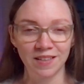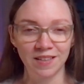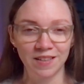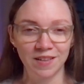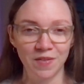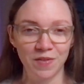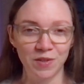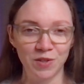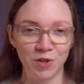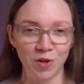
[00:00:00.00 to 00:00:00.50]

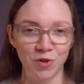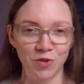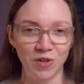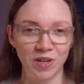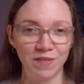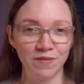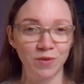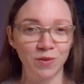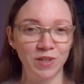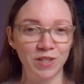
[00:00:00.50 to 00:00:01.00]
The Star
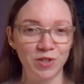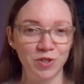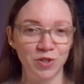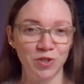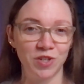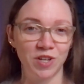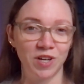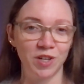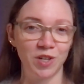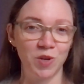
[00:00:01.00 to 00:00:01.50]
Trek Voyager
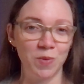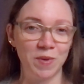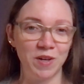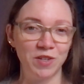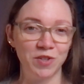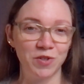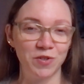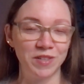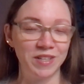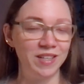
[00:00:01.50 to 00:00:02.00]

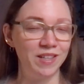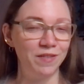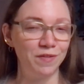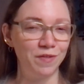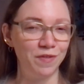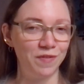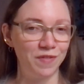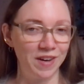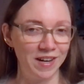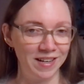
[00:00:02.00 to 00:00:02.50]
documentary
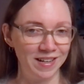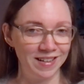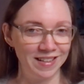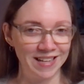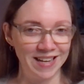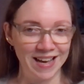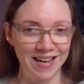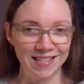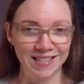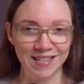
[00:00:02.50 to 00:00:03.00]
finally
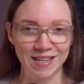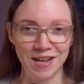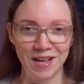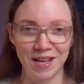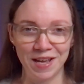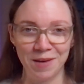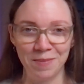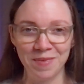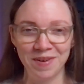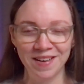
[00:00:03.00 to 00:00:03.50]
has a
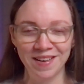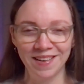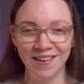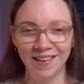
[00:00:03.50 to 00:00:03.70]
name,